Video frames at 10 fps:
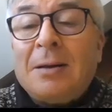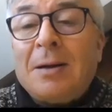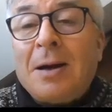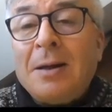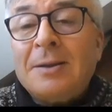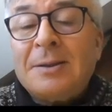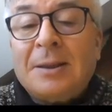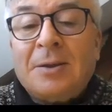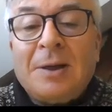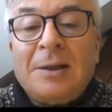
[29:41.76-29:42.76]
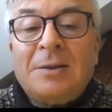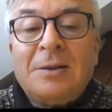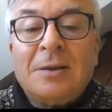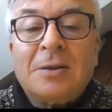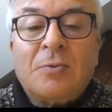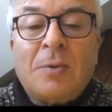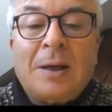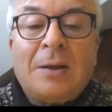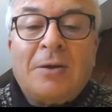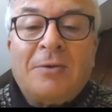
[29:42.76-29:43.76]
there are other situations
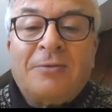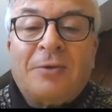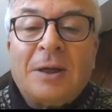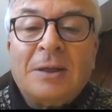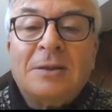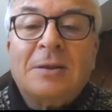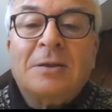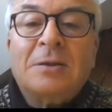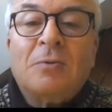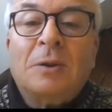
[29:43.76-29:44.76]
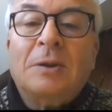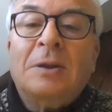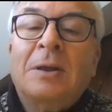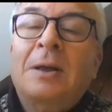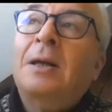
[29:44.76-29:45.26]
where you, for instance, want